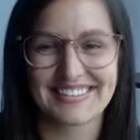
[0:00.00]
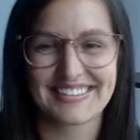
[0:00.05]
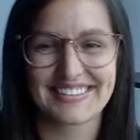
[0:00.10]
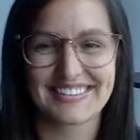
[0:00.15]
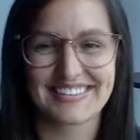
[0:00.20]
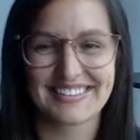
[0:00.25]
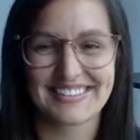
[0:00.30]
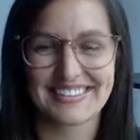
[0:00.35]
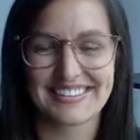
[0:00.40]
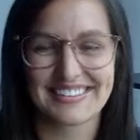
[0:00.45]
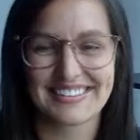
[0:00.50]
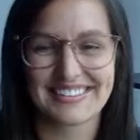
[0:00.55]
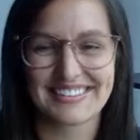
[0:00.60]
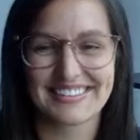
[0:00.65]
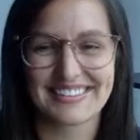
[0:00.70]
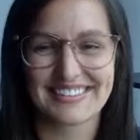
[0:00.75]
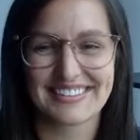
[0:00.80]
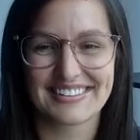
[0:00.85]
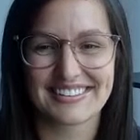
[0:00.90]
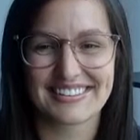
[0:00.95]

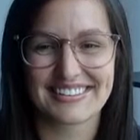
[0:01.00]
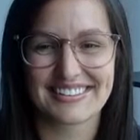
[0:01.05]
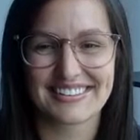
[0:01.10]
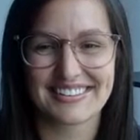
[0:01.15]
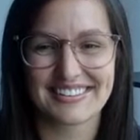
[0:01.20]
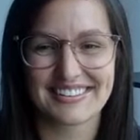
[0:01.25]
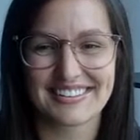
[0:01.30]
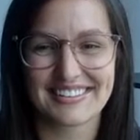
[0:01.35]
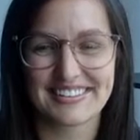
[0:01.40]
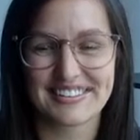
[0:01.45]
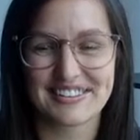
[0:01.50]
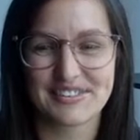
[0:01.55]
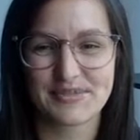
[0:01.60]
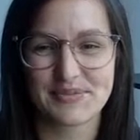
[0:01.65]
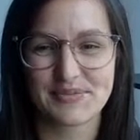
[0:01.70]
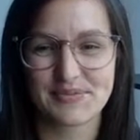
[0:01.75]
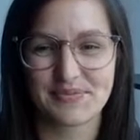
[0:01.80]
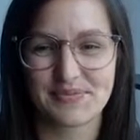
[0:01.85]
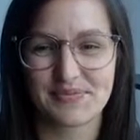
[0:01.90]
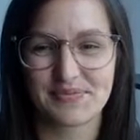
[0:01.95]

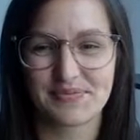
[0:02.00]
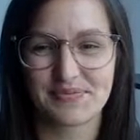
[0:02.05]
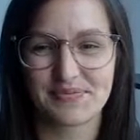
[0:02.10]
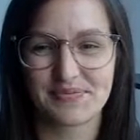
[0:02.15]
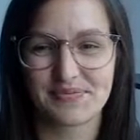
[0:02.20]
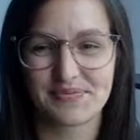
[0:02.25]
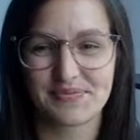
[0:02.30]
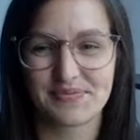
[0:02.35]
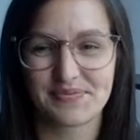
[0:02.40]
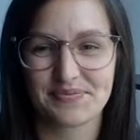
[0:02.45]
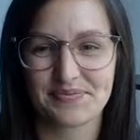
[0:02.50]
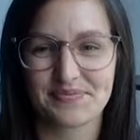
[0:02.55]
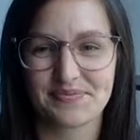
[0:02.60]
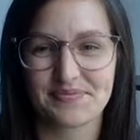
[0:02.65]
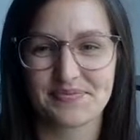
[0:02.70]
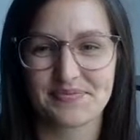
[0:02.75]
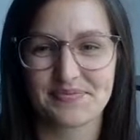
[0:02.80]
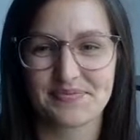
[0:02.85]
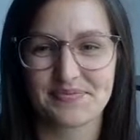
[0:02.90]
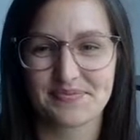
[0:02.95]

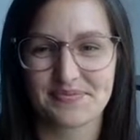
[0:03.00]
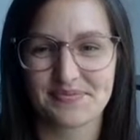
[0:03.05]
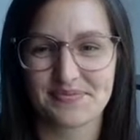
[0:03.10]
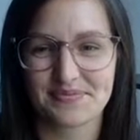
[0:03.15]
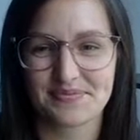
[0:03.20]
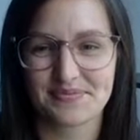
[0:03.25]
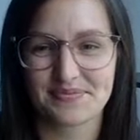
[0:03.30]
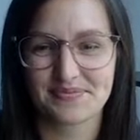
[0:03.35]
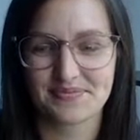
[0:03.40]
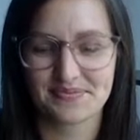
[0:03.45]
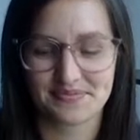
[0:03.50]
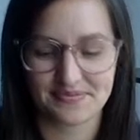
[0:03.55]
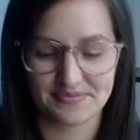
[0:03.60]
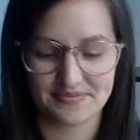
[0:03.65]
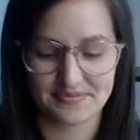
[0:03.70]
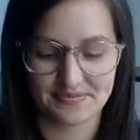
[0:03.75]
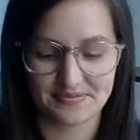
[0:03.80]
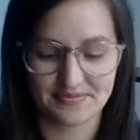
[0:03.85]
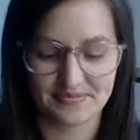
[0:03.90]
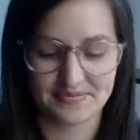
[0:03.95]

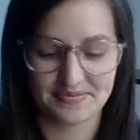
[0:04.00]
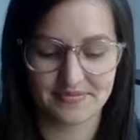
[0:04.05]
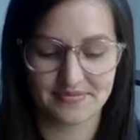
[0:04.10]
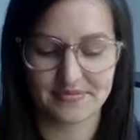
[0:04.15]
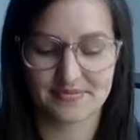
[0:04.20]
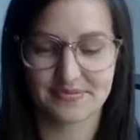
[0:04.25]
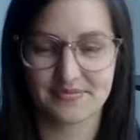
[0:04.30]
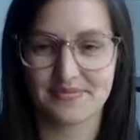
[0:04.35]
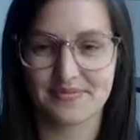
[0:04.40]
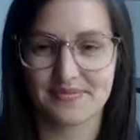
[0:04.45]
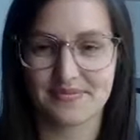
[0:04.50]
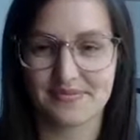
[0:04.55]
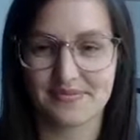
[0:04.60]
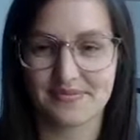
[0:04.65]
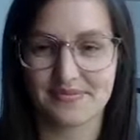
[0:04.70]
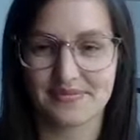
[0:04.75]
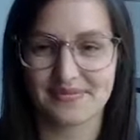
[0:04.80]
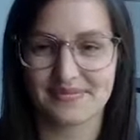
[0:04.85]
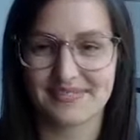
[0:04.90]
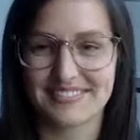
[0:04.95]

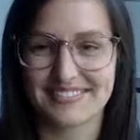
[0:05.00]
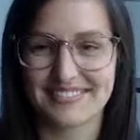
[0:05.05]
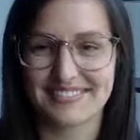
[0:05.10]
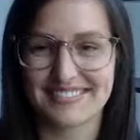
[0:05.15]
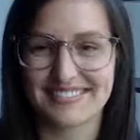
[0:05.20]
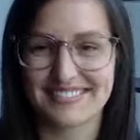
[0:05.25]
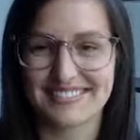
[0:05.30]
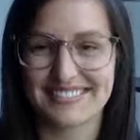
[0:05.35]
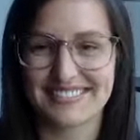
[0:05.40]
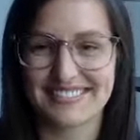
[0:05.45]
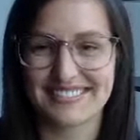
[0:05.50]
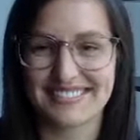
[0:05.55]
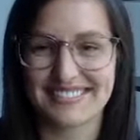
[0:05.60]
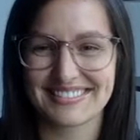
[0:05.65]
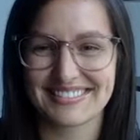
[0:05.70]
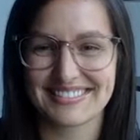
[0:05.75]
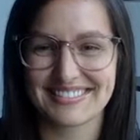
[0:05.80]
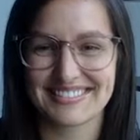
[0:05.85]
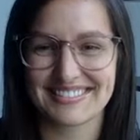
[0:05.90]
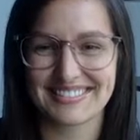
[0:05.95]

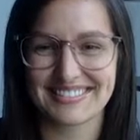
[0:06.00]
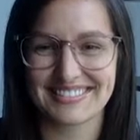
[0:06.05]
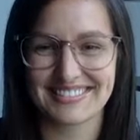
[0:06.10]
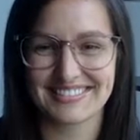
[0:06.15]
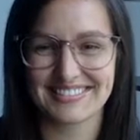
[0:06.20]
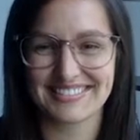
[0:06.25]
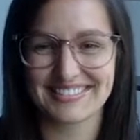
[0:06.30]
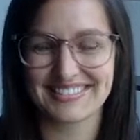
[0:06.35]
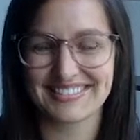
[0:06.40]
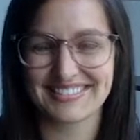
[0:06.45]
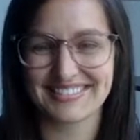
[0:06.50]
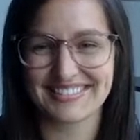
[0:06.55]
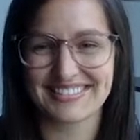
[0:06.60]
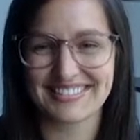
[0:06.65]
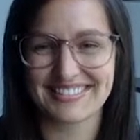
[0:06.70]
No words are spoken by the person on screen.